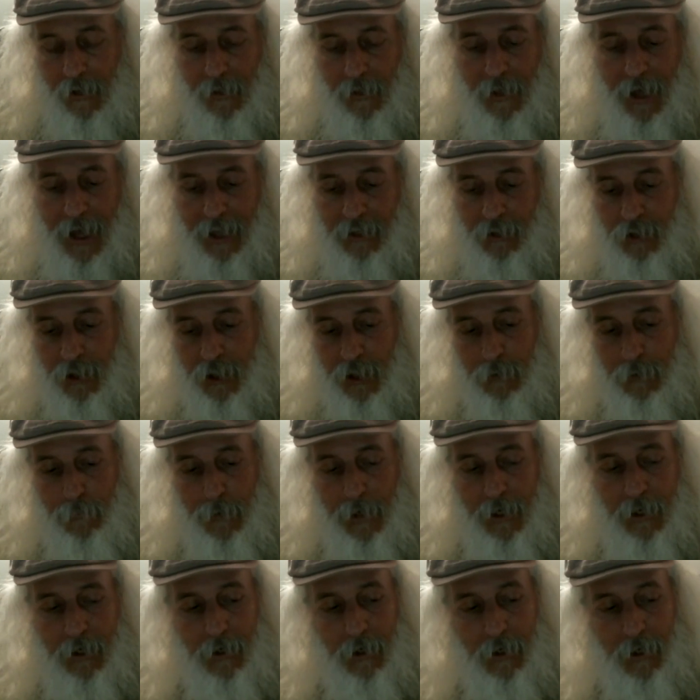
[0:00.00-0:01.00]
that just
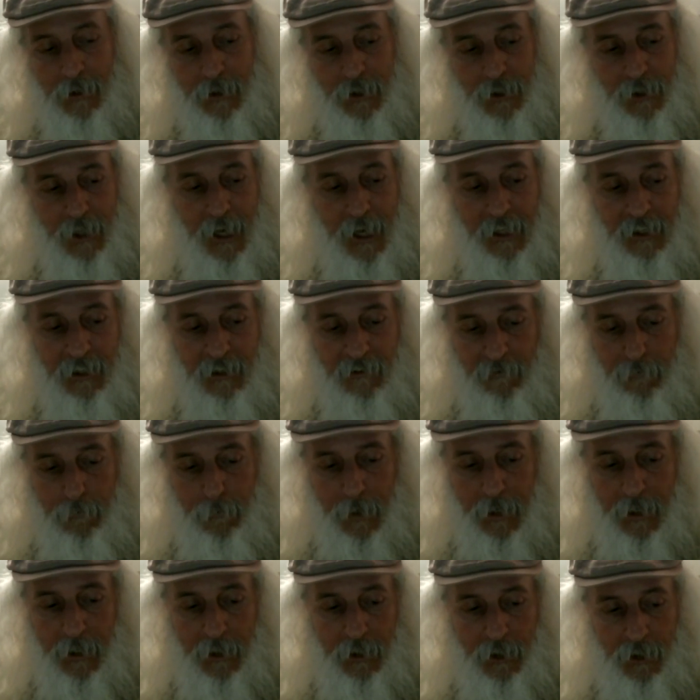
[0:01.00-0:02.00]
because things have
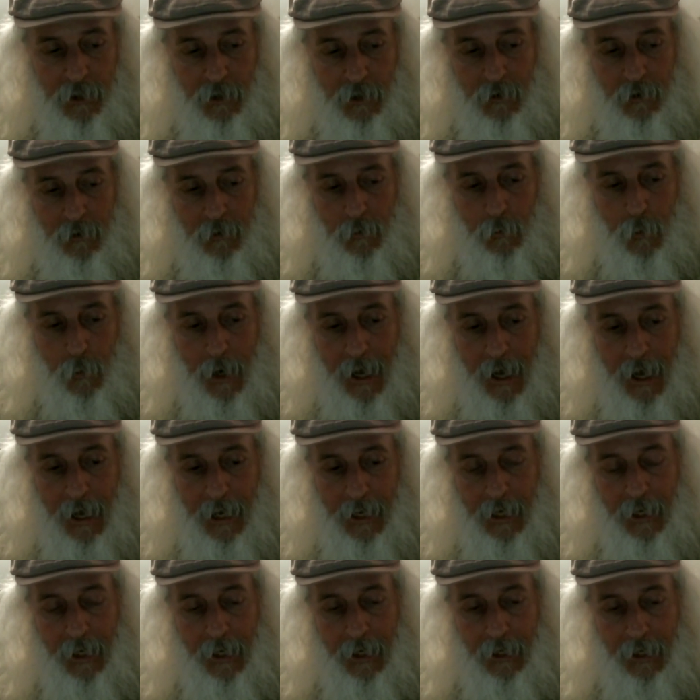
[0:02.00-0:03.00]
been a certain
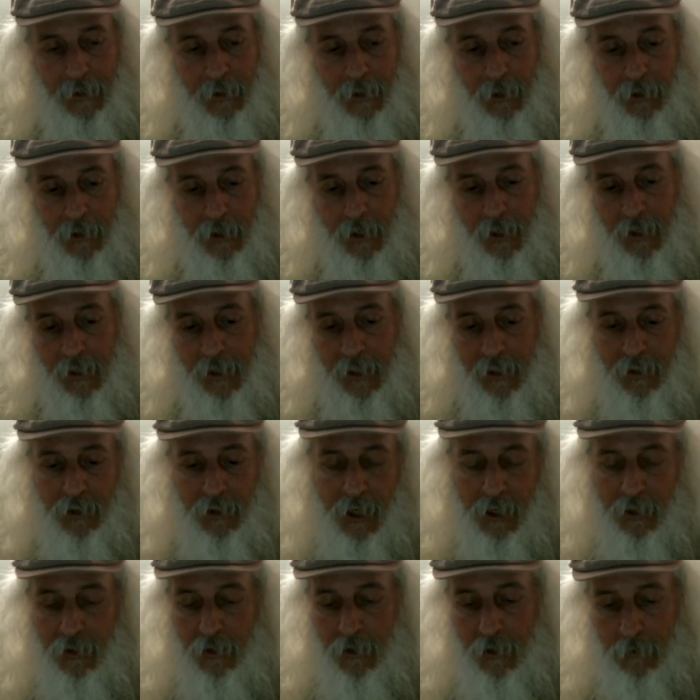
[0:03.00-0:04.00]
way, they're going to
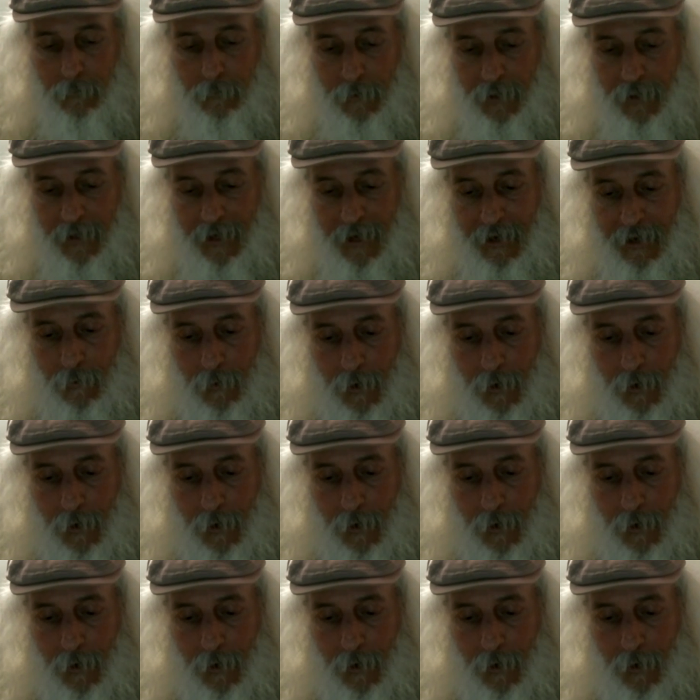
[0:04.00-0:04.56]
continue to be that